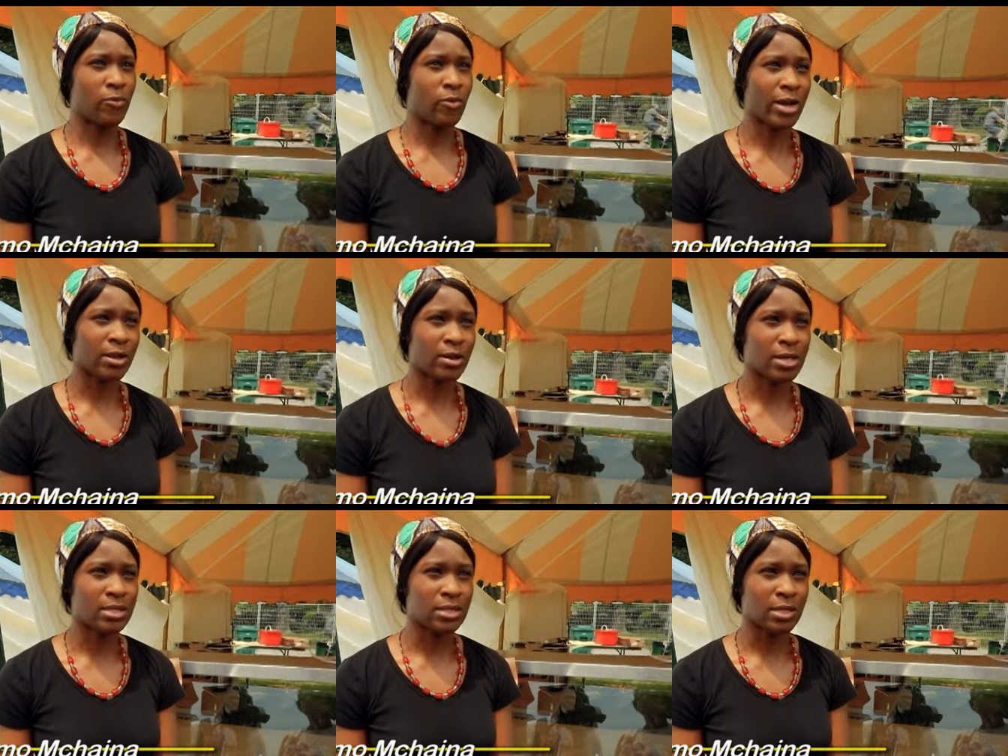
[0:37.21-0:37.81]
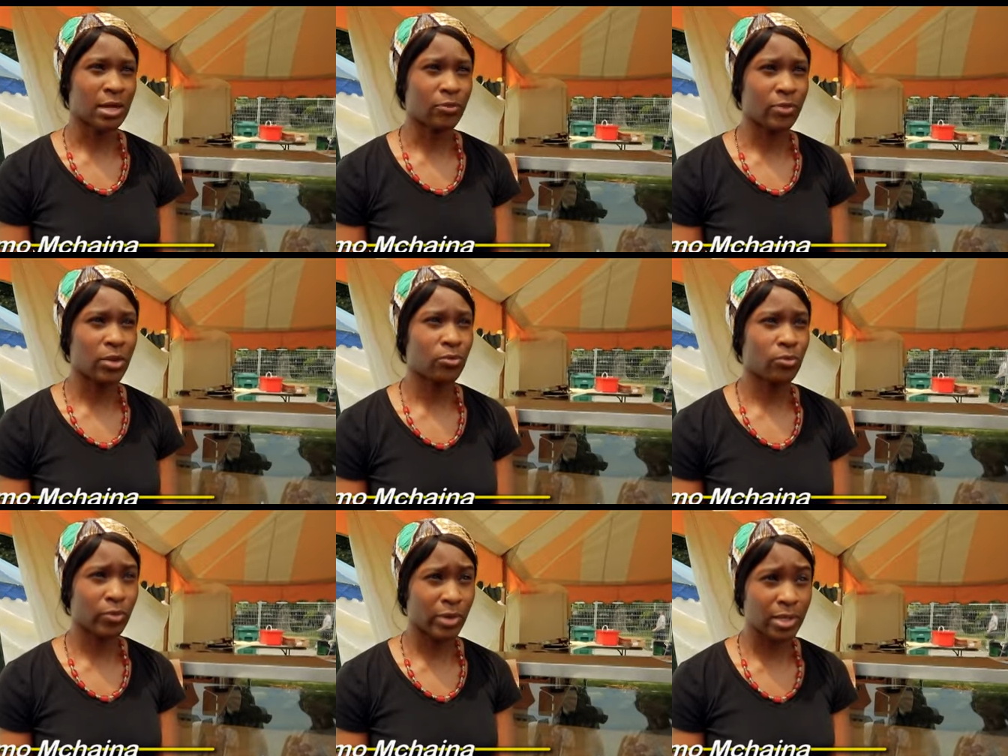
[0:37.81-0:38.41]
recognizing that
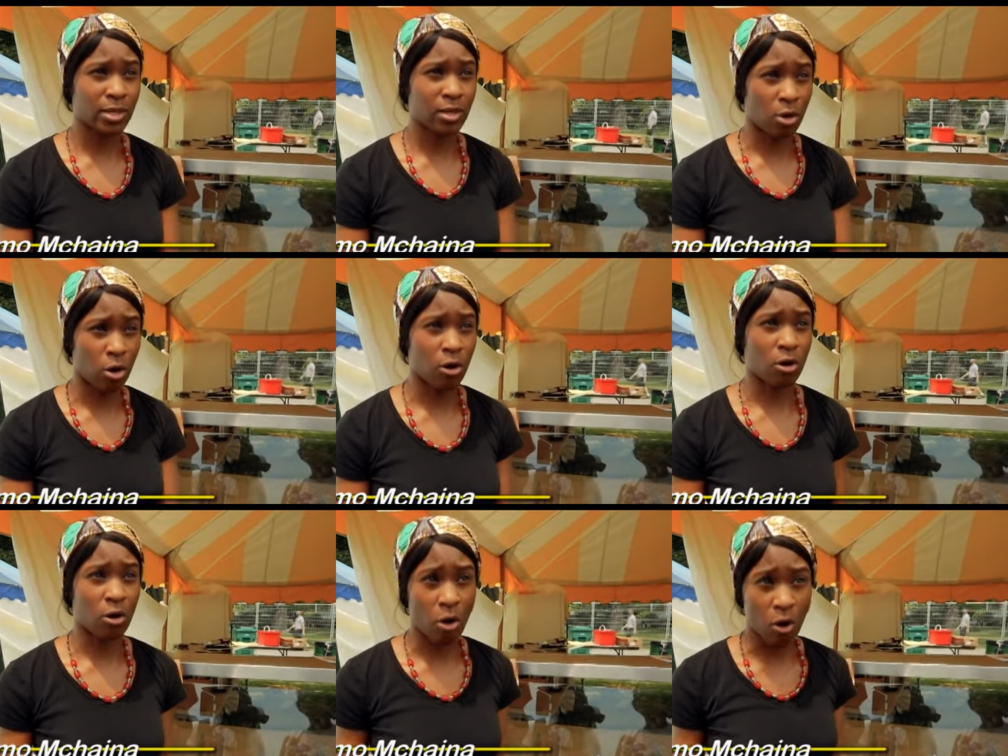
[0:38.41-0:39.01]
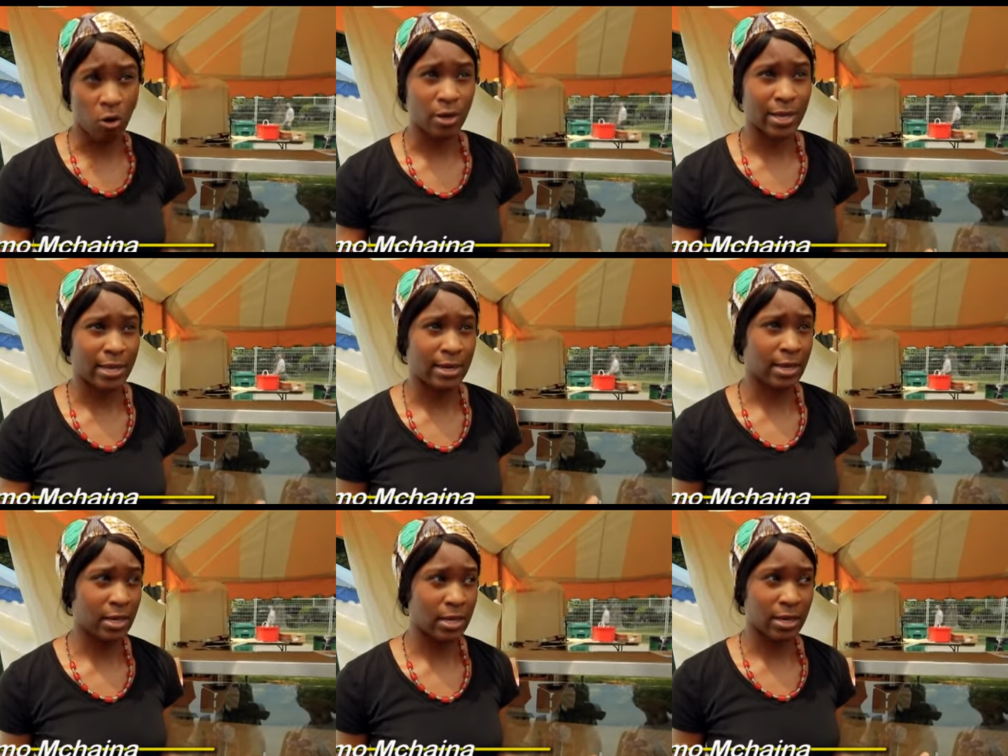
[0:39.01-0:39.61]
we really are all
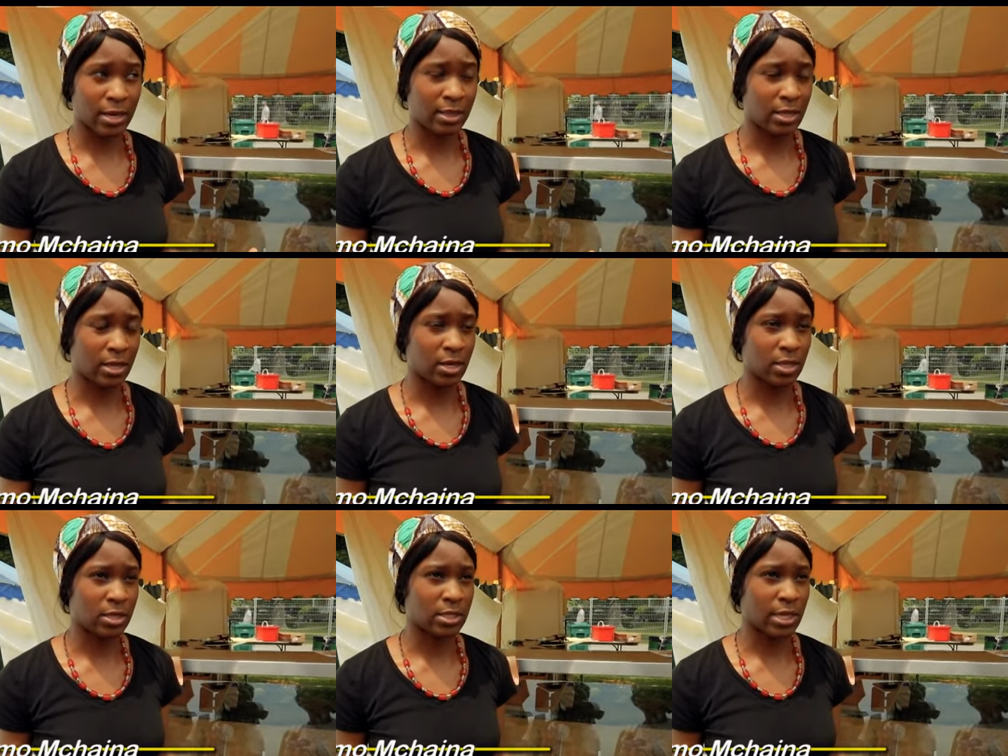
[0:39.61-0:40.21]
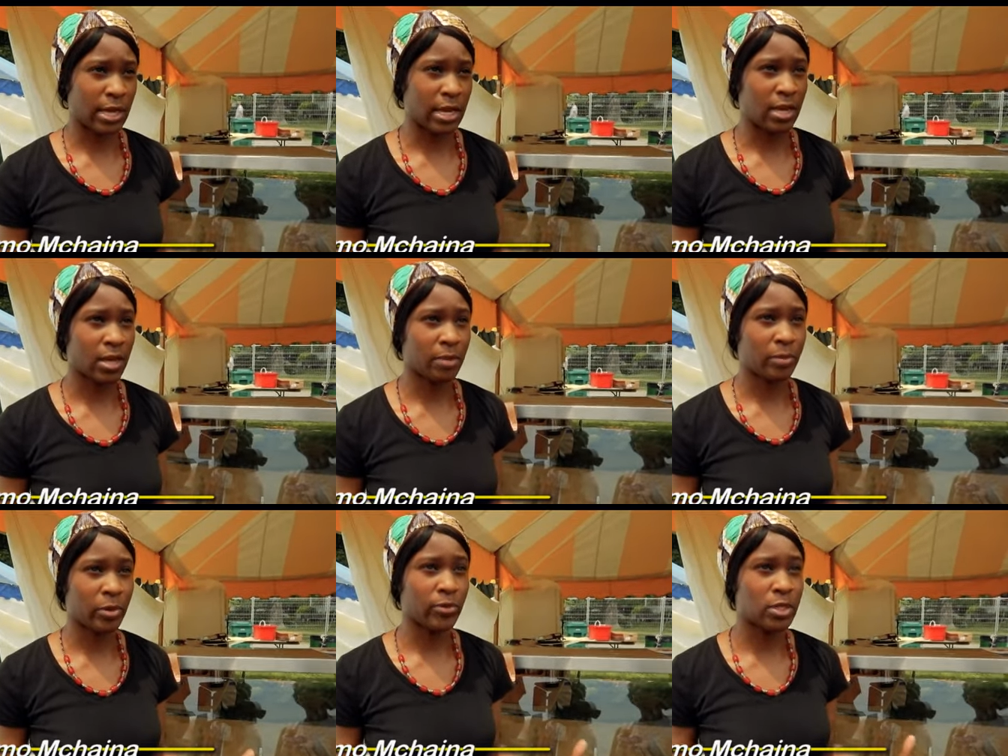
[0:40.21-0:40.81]
Canadian at the end of the
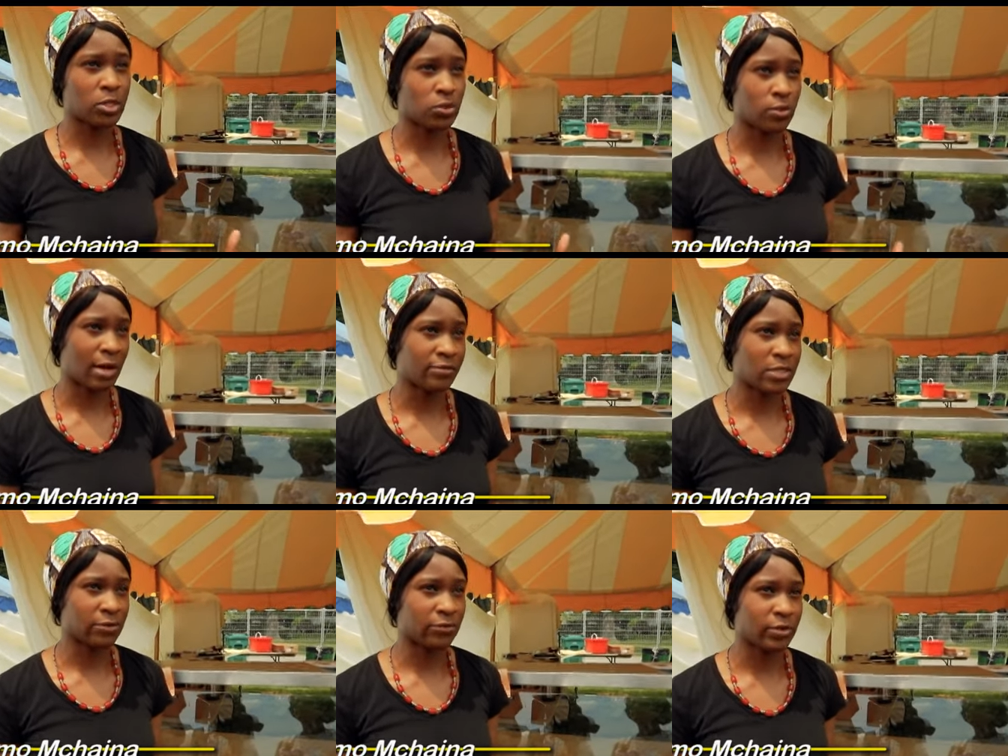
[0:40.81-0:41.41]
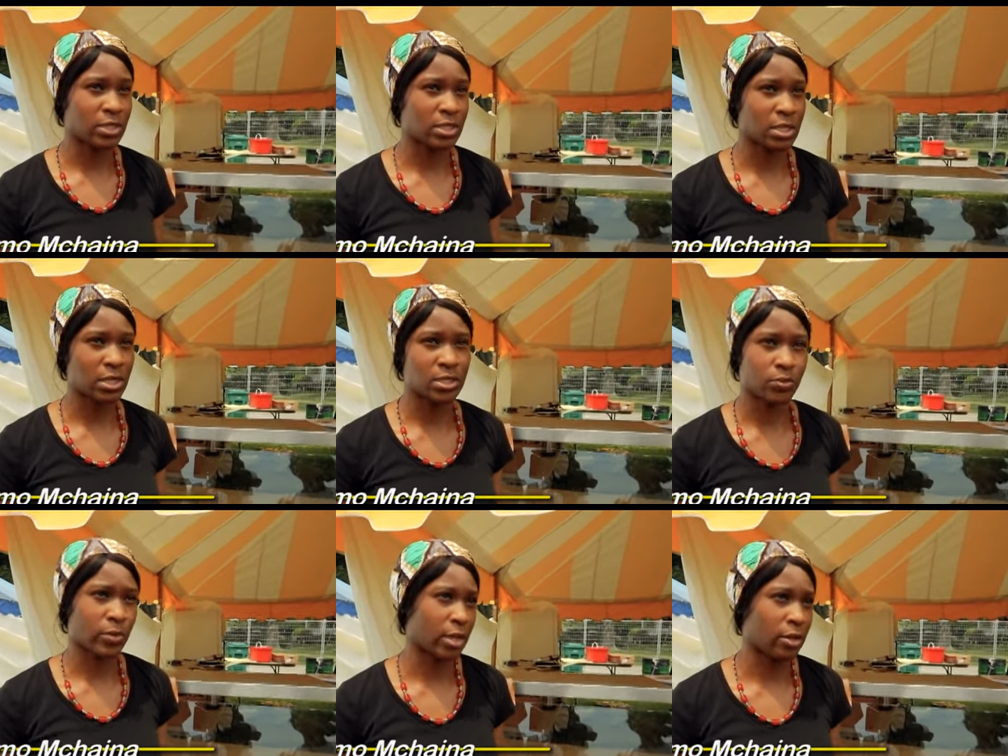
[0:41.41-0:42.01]
day, but we do have
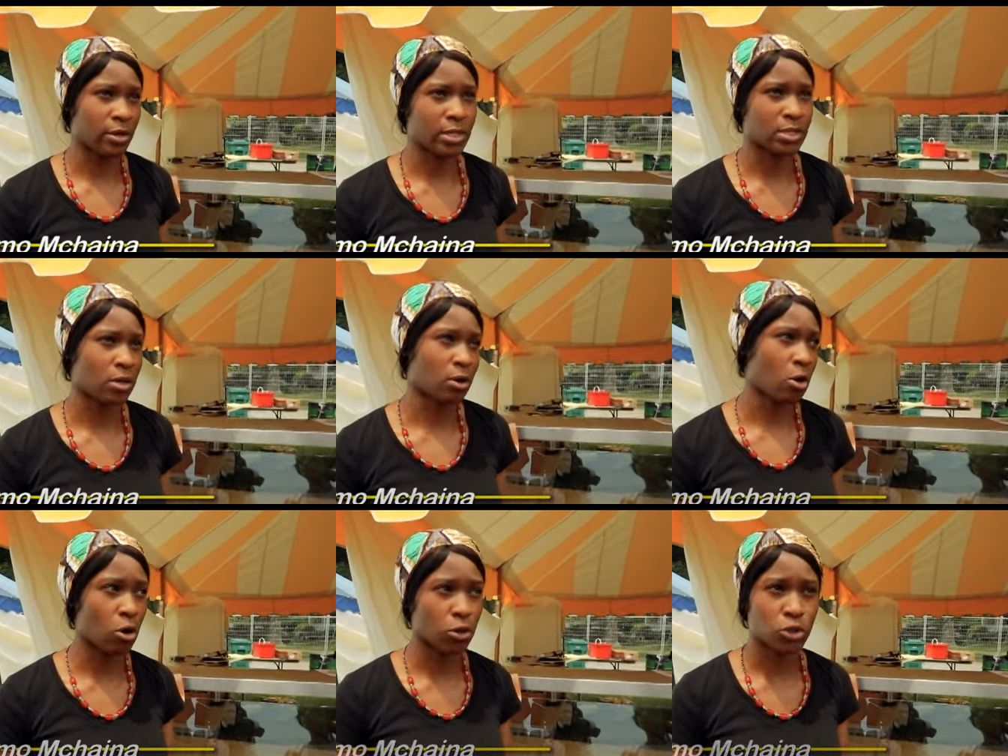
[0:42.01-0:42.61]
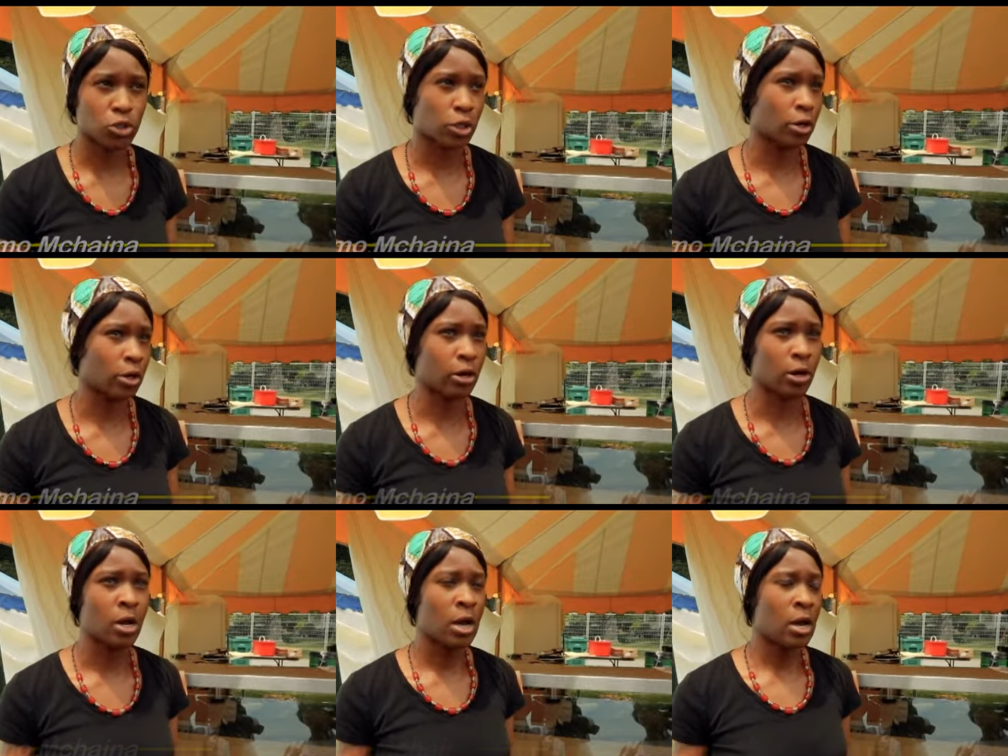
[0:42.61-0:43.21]
differences, whether it's our
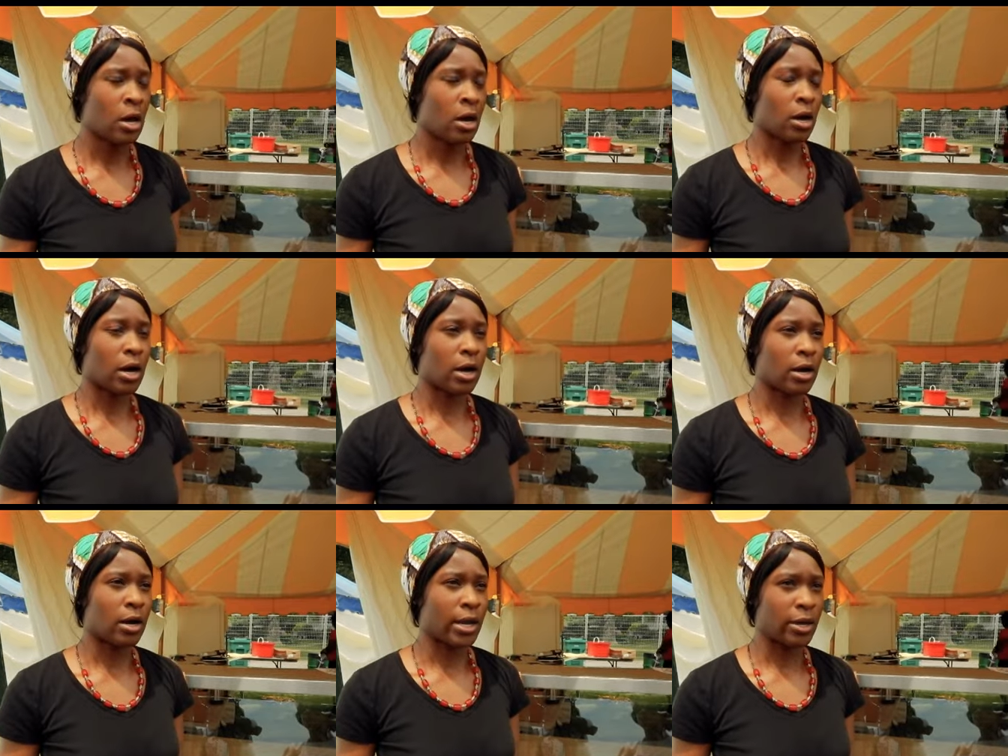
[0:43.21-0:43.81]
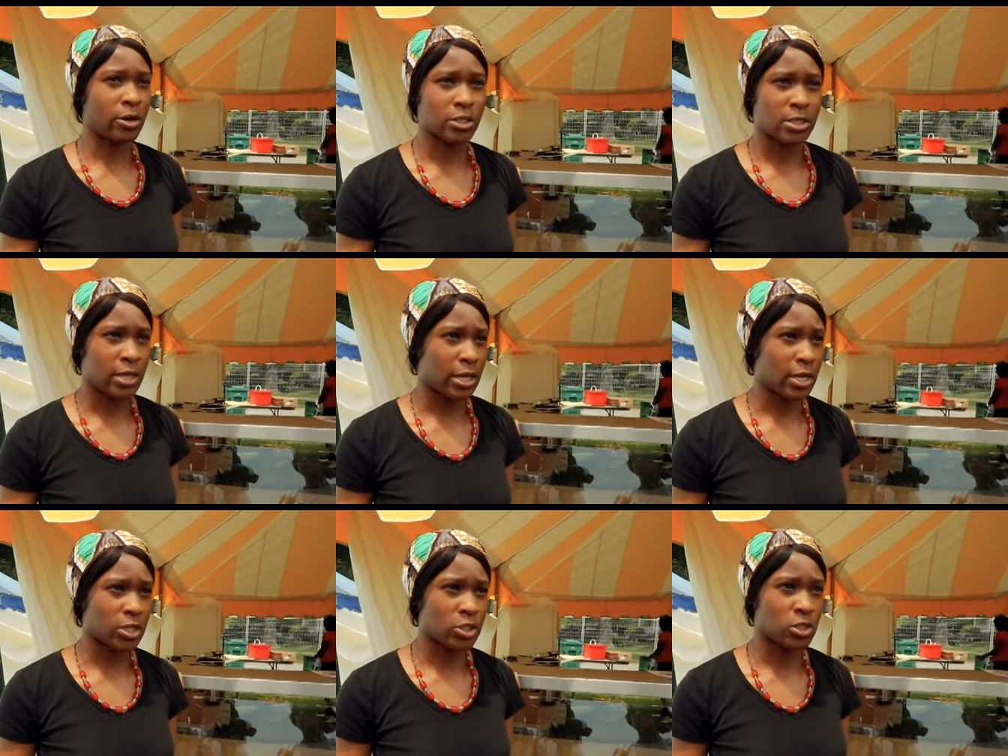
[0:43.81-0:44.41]
culture,
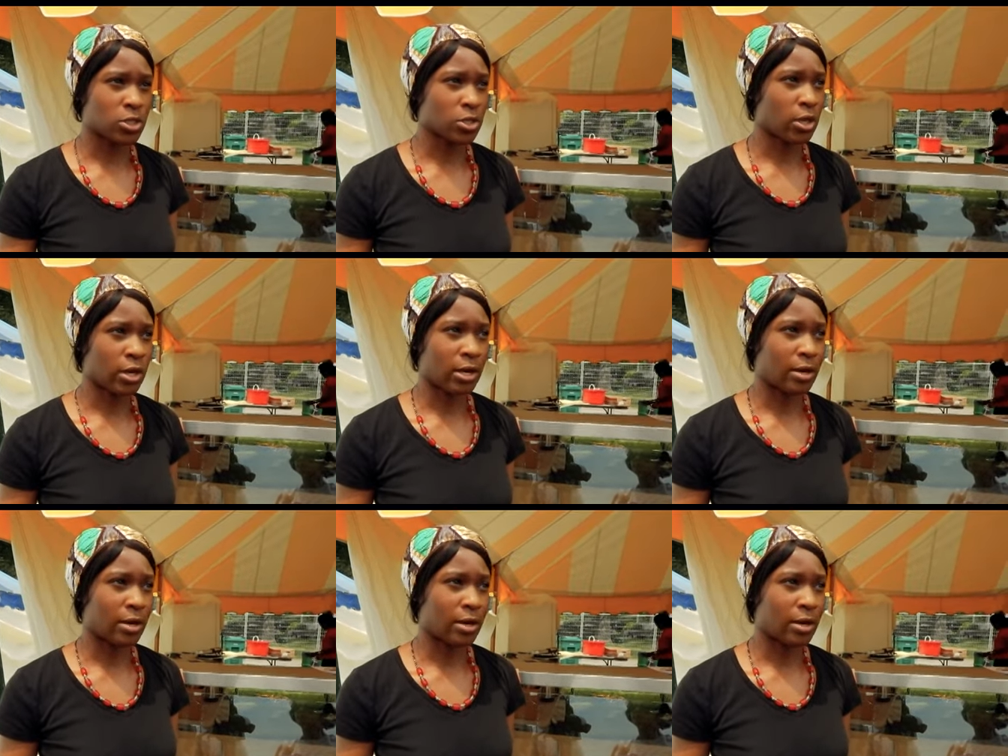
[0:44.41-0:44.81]
heritage,